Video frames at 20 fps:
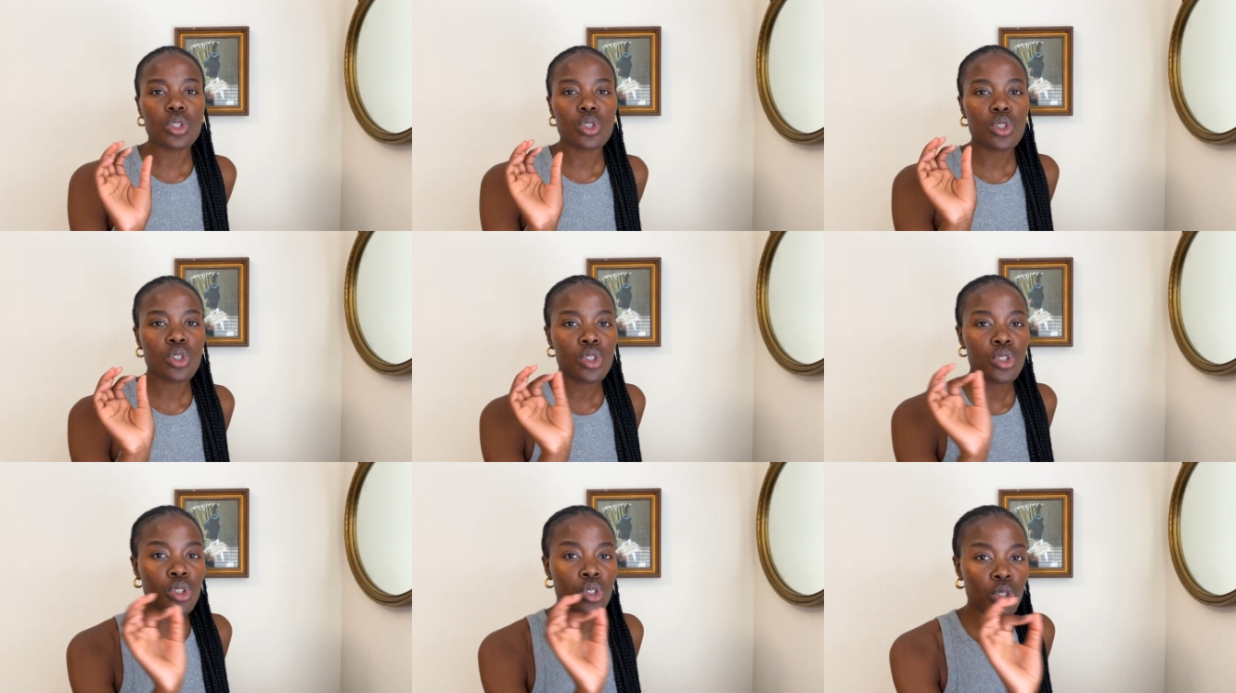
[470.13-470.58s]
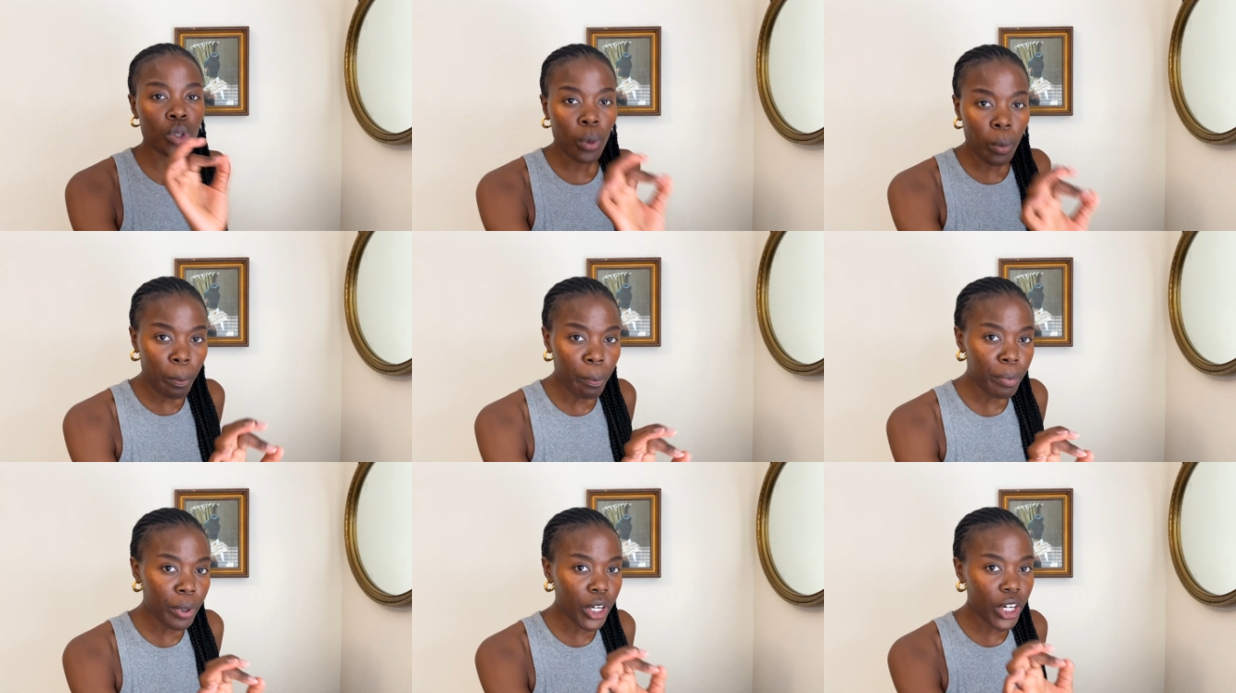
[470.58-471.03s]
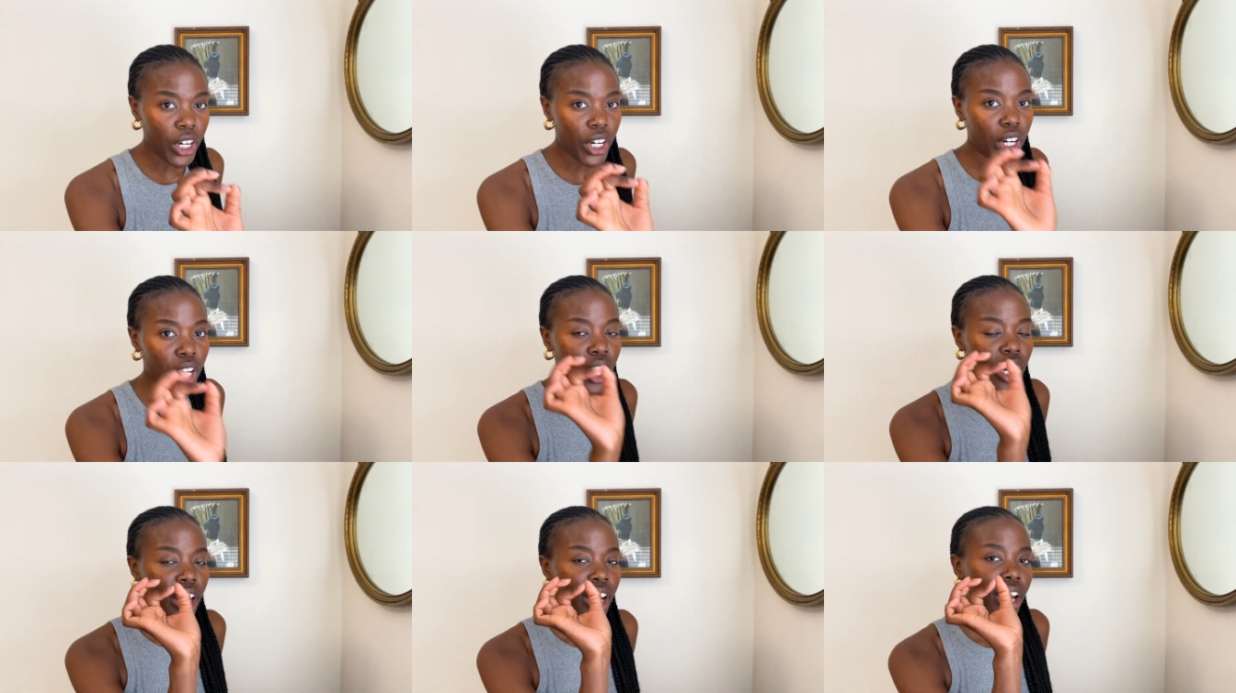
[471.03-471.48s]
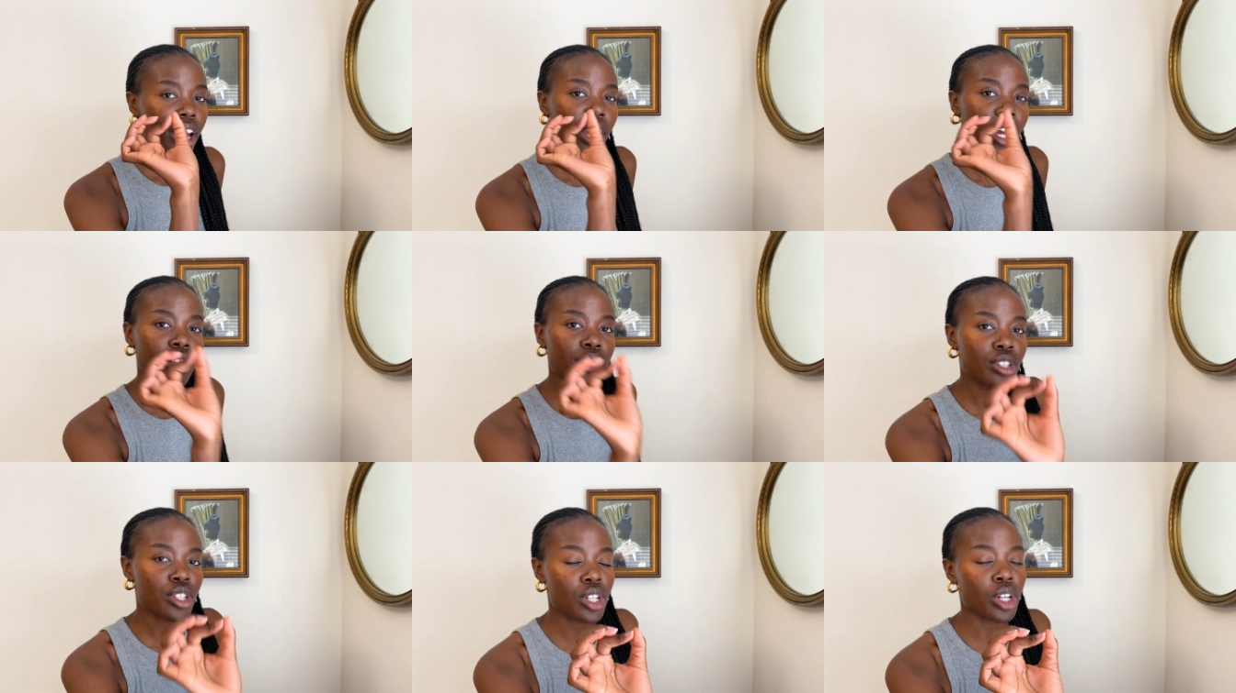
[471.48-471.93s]
super
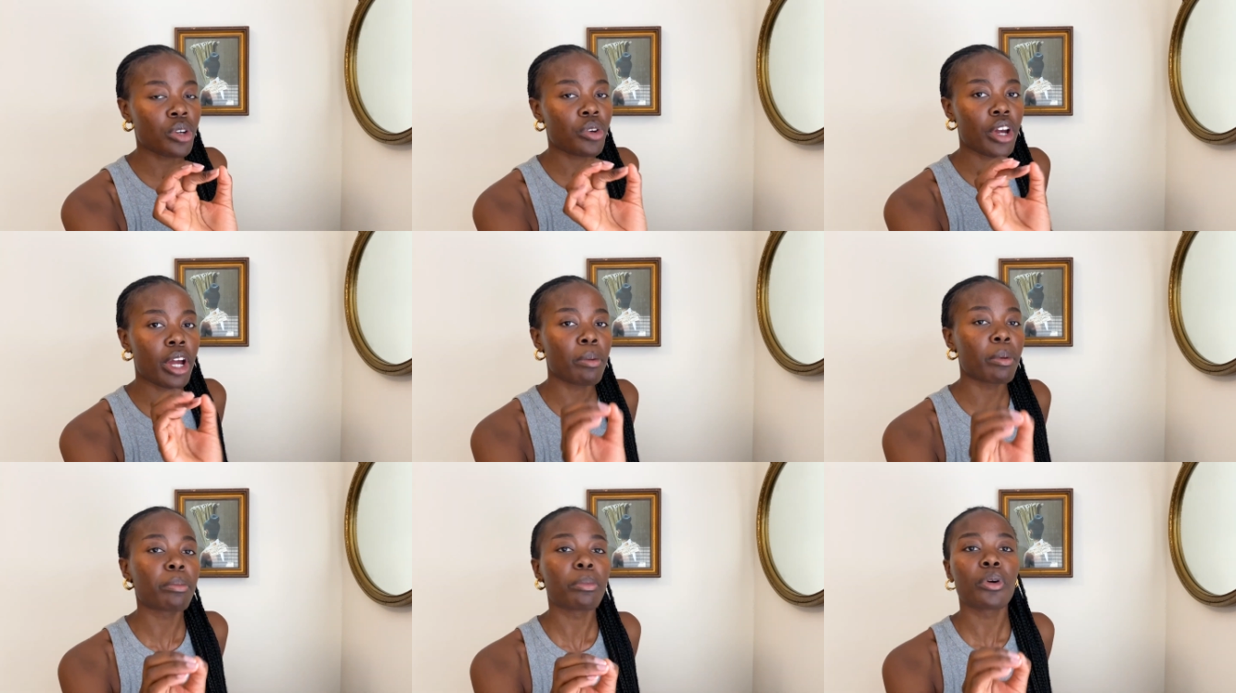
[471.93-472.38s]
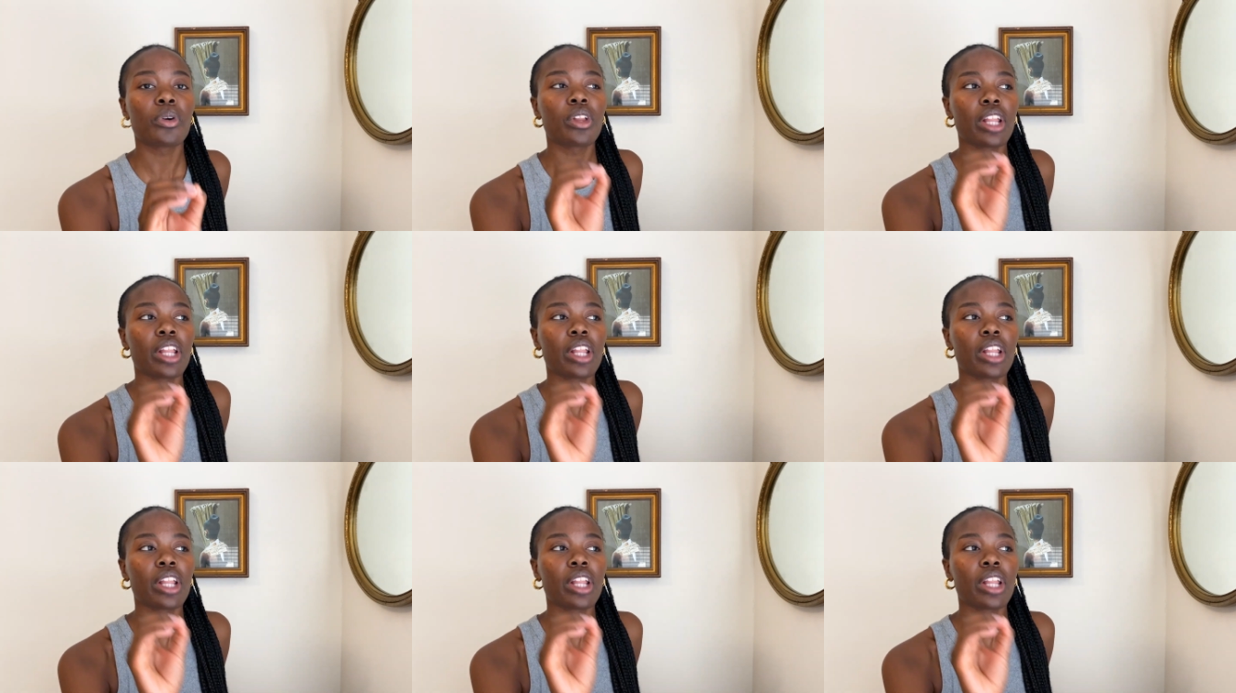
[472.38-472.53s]
Instagrammable.